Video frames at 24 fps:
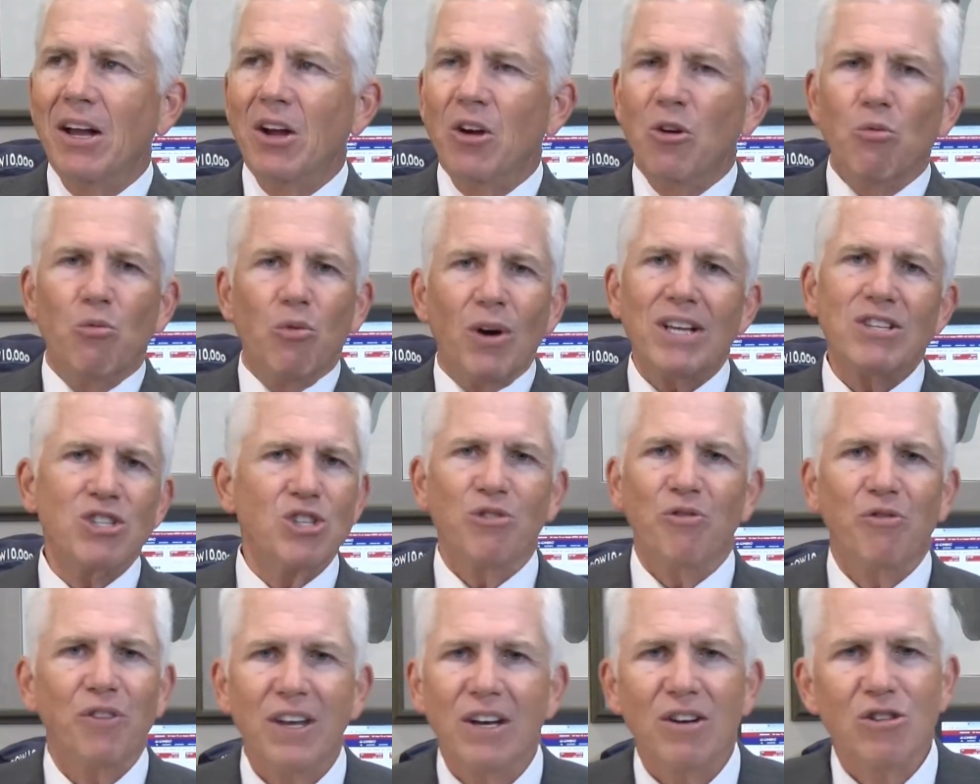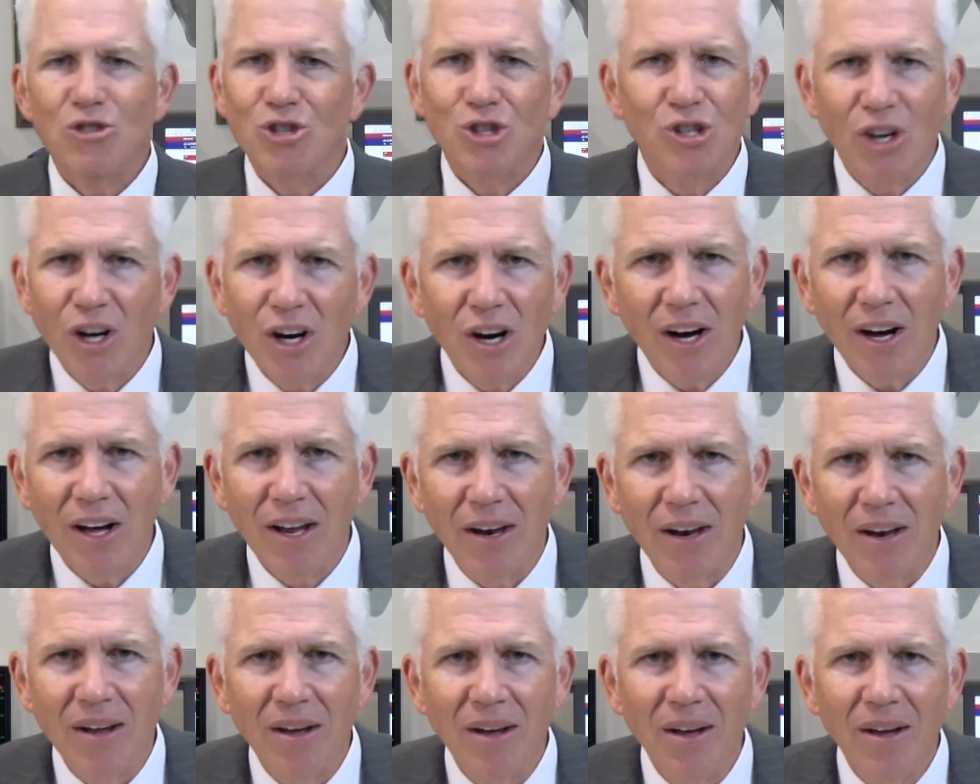risk feels good
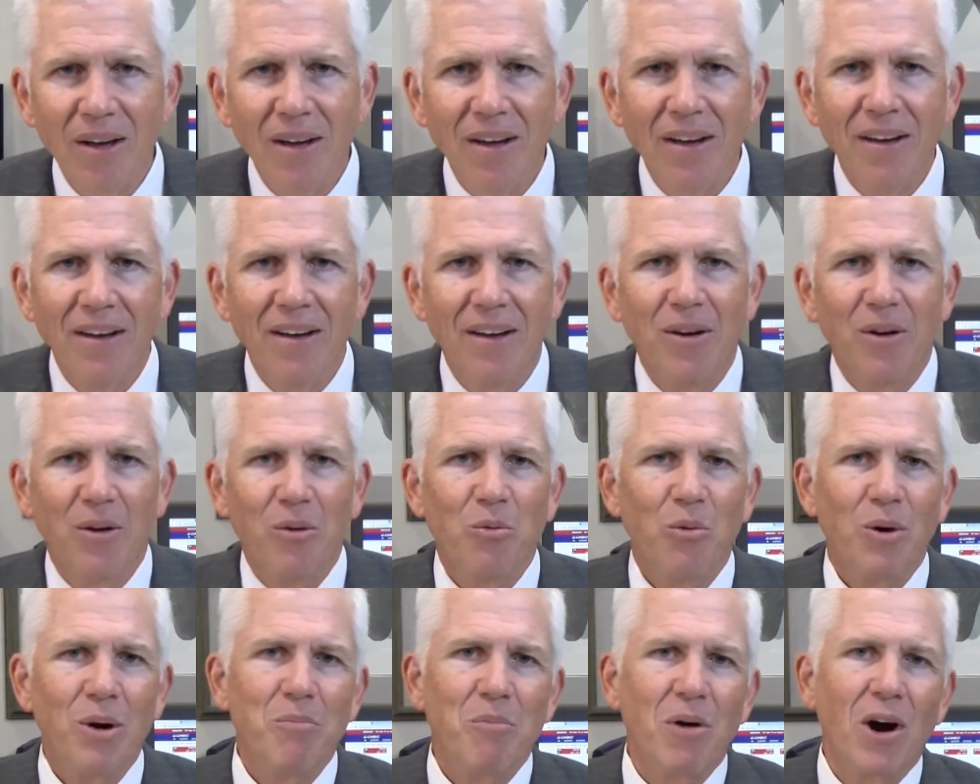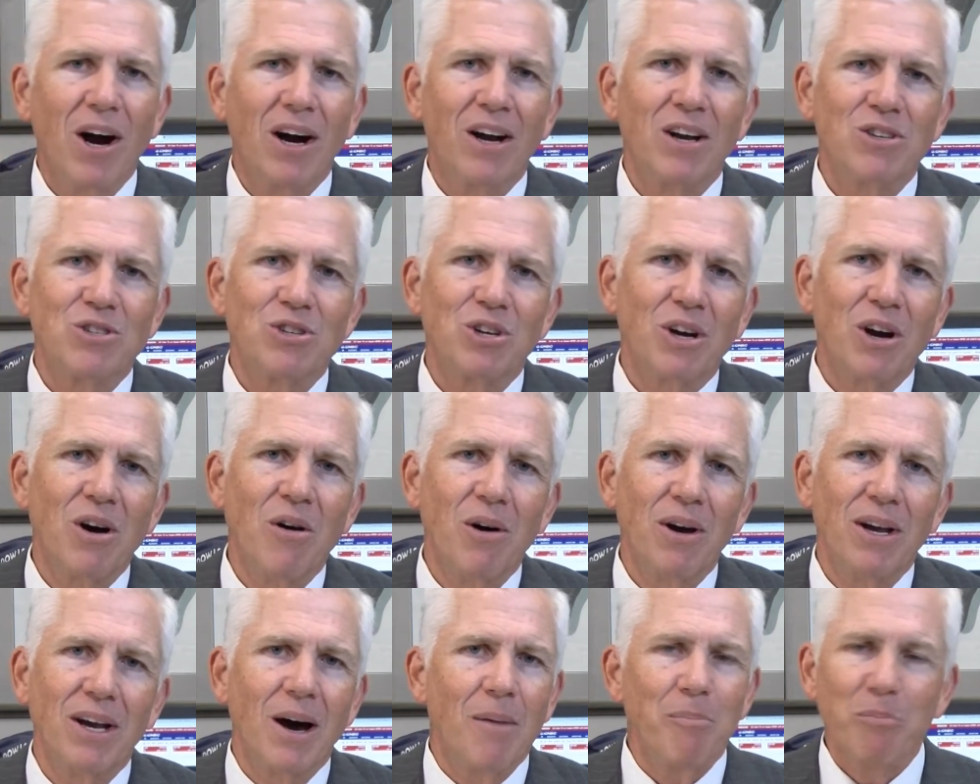when markets are
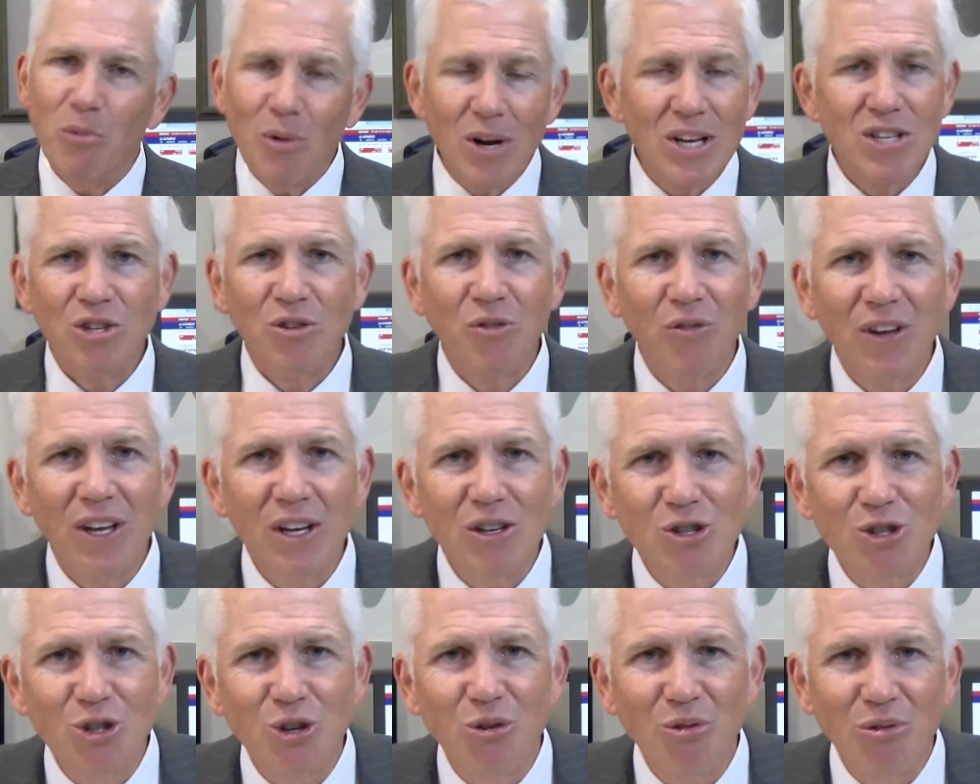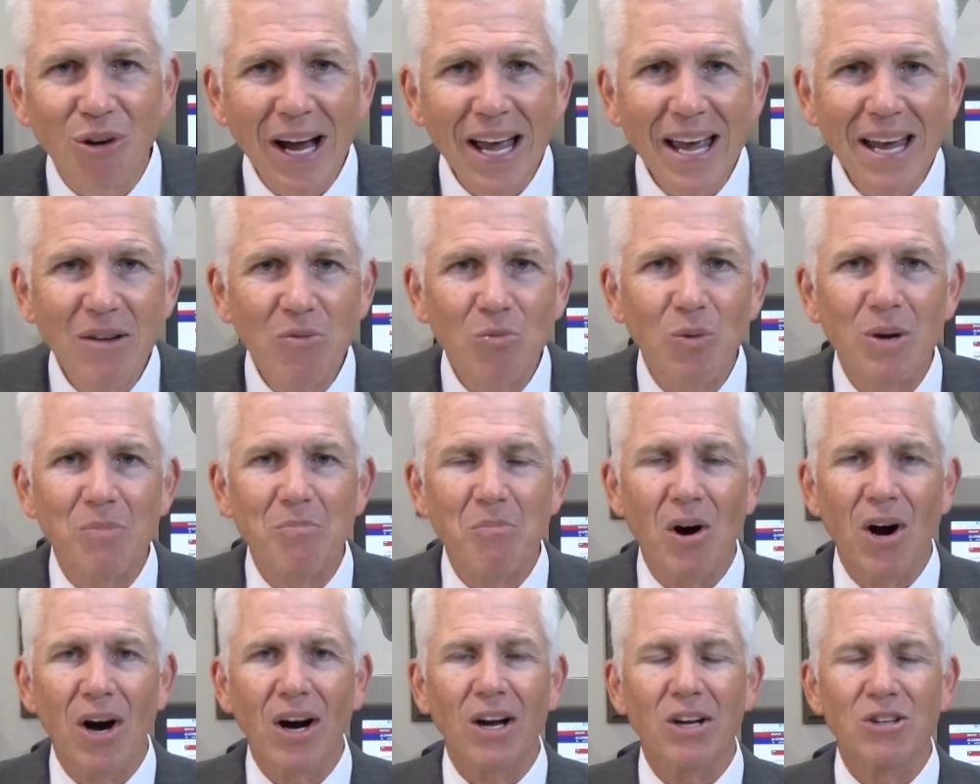going up. Risk feels great when
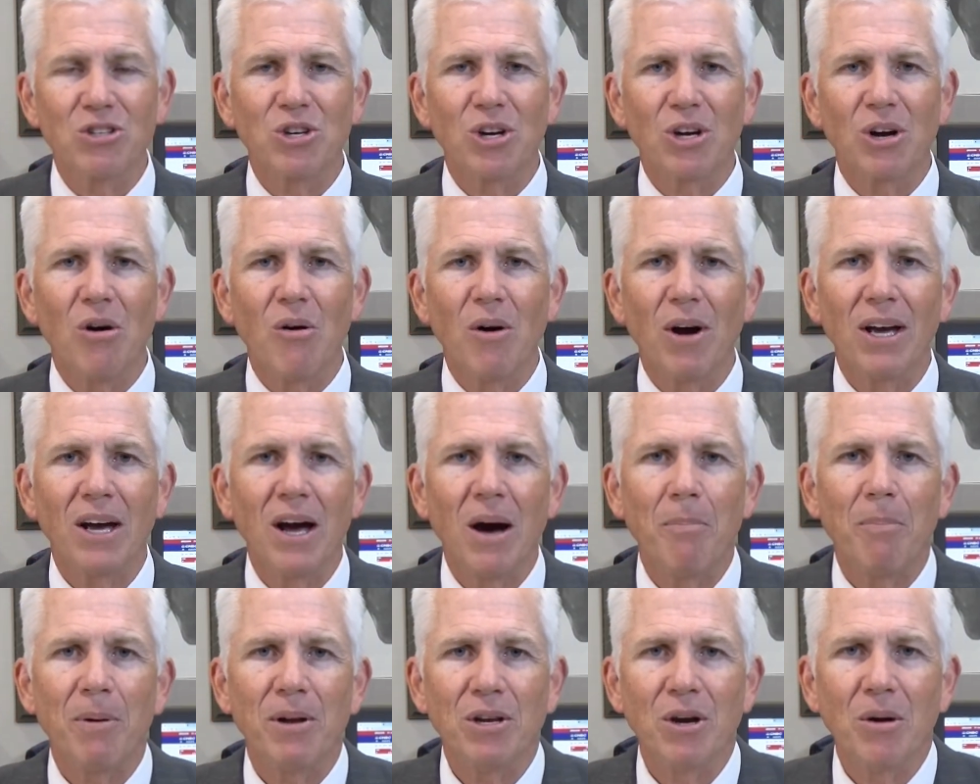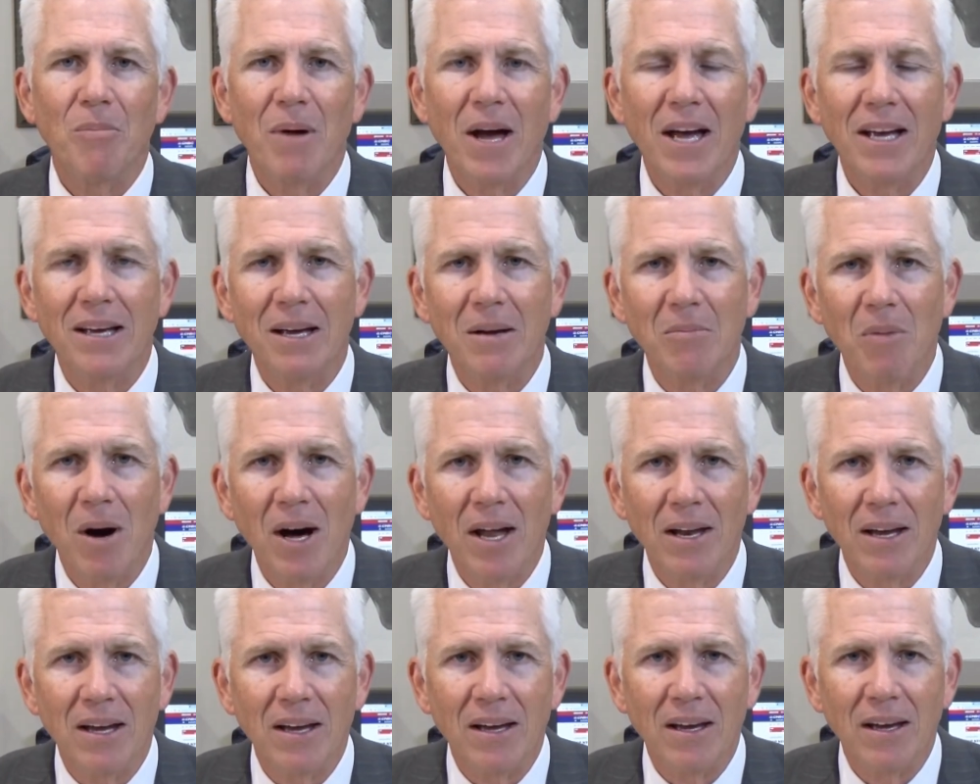markets are going up and you're making
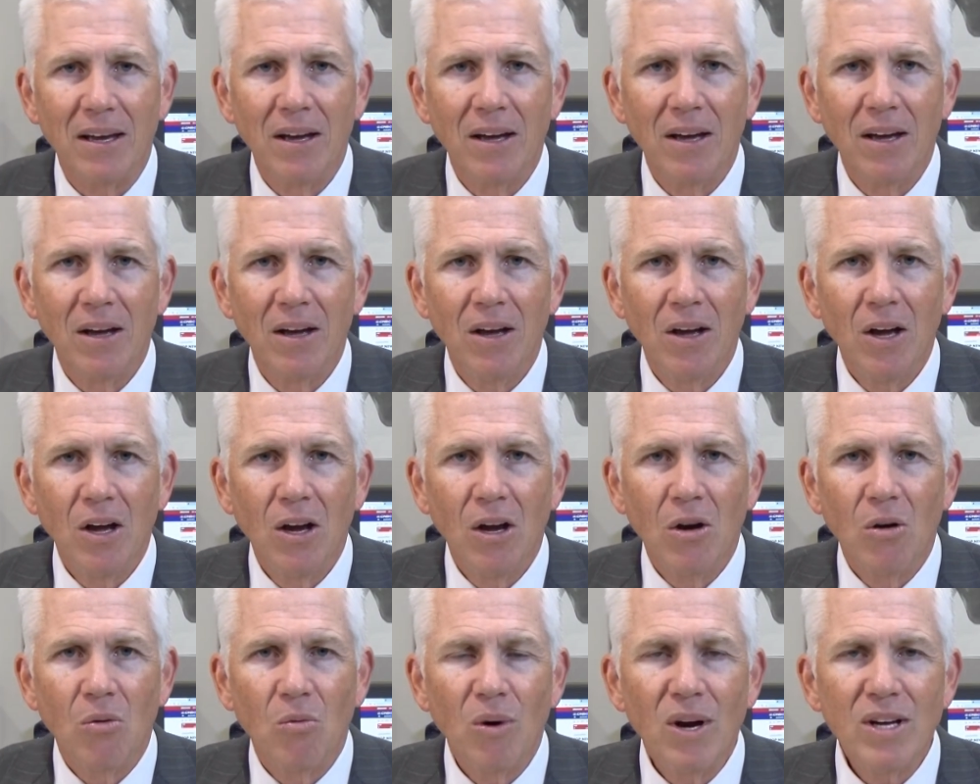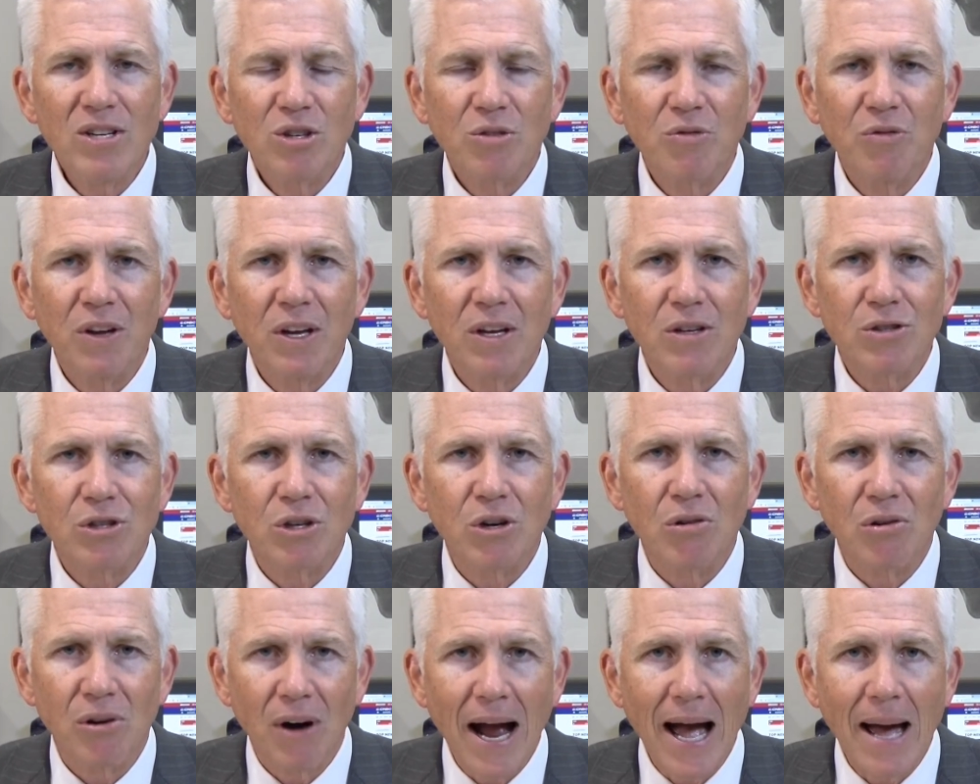money. Risk feels
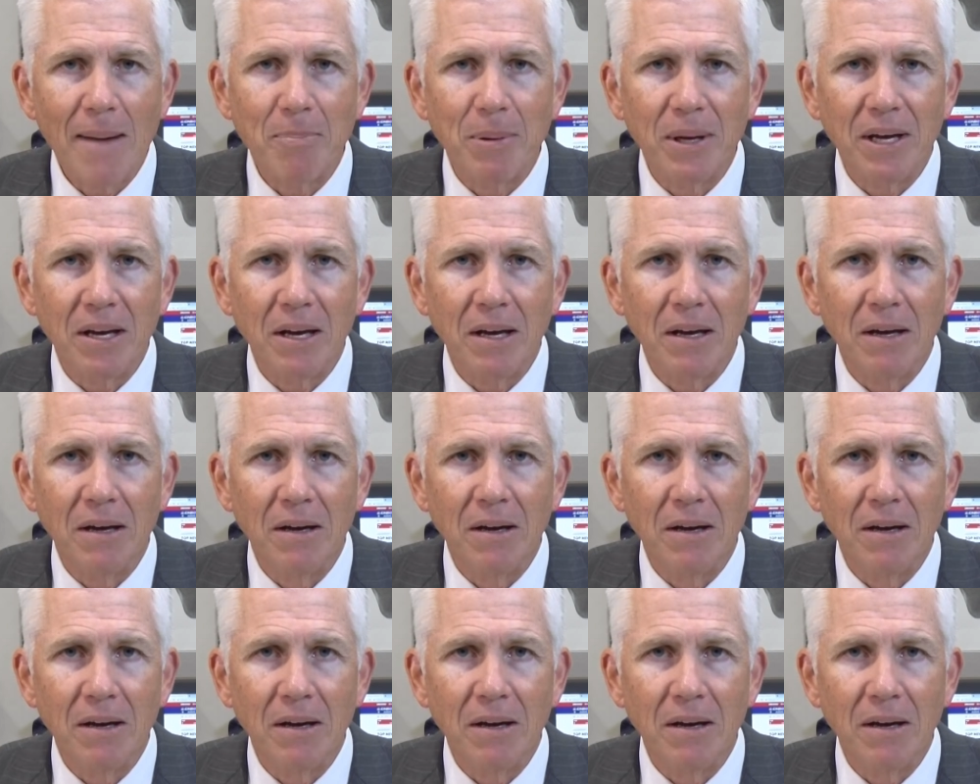crappy